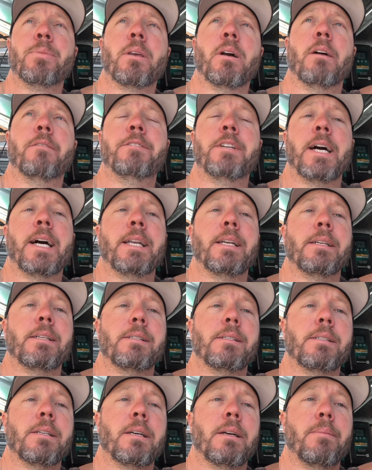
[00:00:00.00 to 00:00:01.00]
I've done
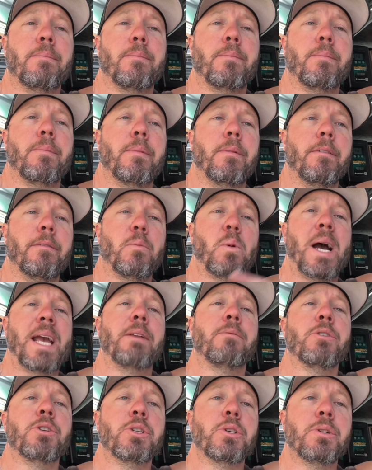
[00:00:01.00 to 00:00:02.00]
some
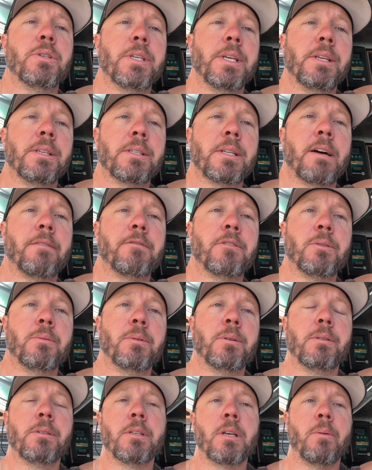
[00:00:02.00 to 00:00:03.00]
weight reducing stuff to
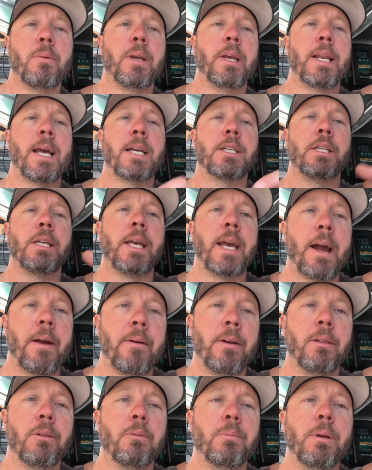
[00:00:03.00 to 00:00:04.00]
it so we can actually
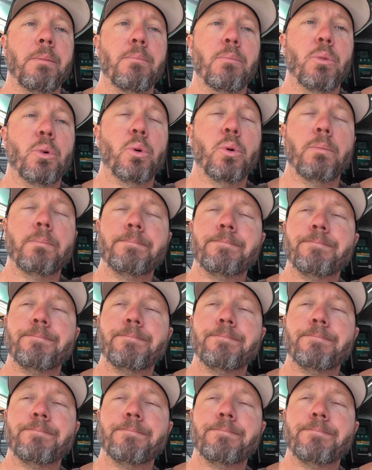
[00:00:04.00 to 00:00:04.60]
carry a little bit more.